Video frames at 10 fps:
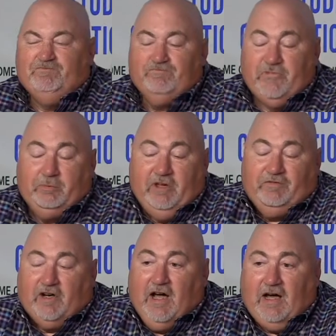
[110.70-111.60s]
to be
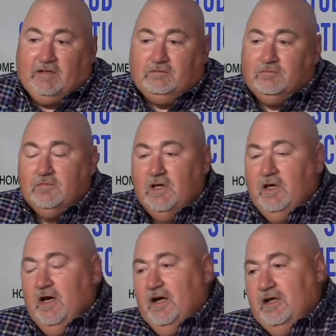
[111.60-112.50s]
forgotten.
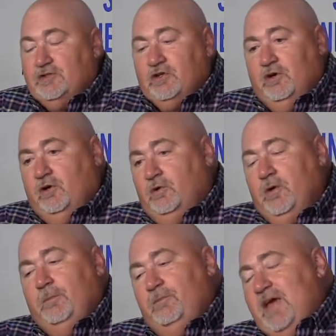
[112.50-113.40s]
Uh, so
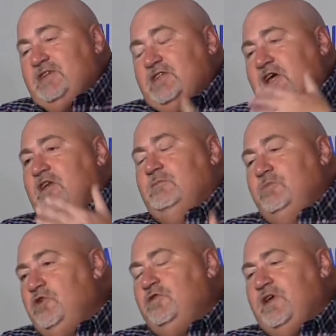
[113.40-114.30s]
based on the
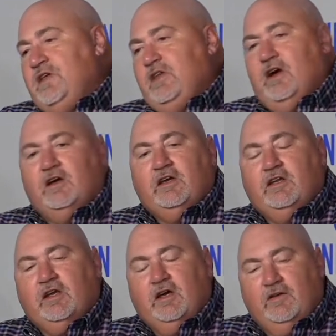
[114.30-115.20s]
movie, the Ark of
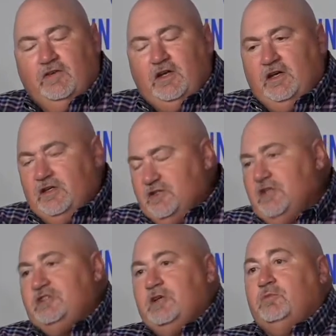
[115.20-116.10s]
the Covenant is
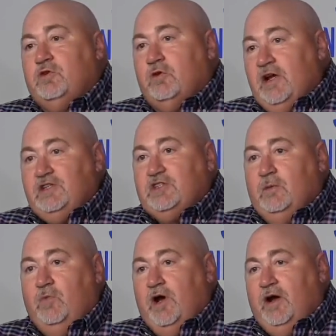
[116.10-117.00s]
in some crate
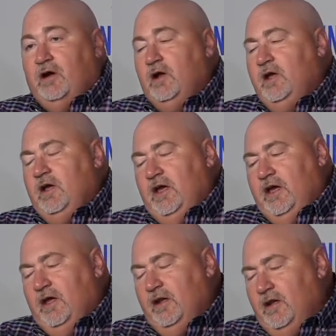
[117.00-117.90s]
somewhere
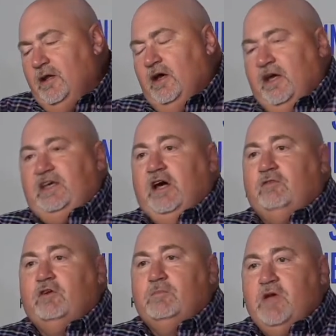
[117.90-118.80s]
in a
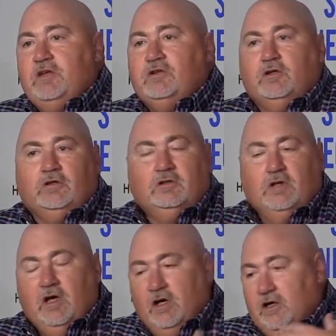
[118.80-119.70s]
governmental
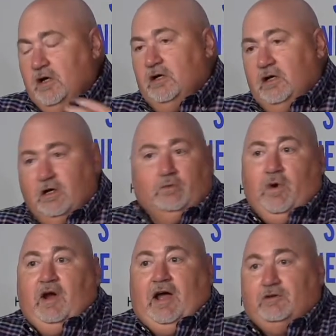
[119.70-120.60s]
uh,
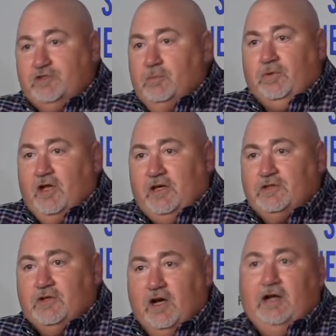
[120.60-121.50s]
warehouse
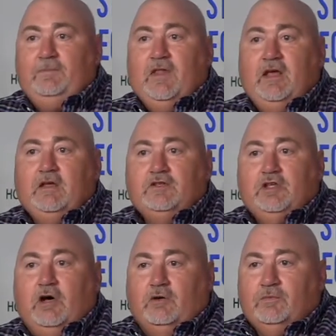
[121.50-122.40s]
someplace, all right?
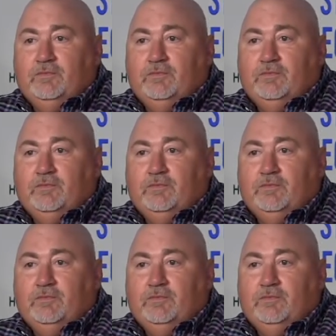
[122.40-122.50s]
So